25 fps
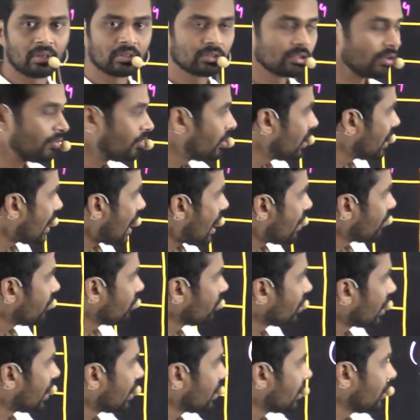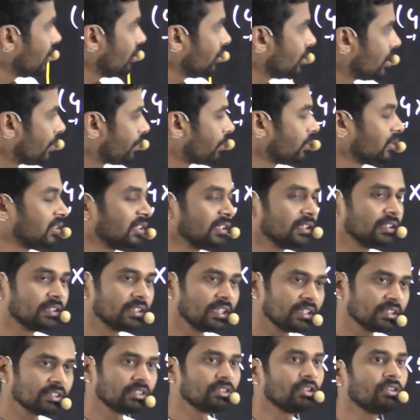So we have to continue the
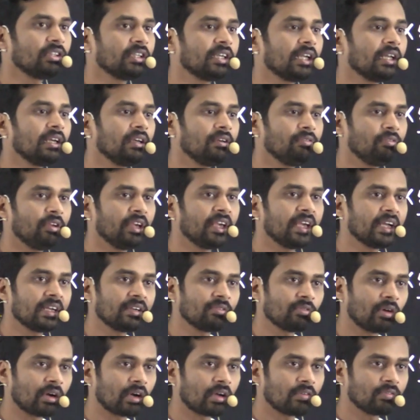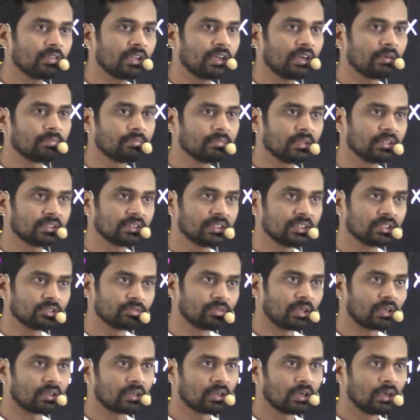procedure. So till we get one of the numbers is
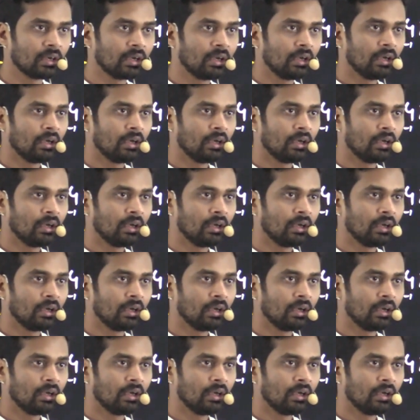1.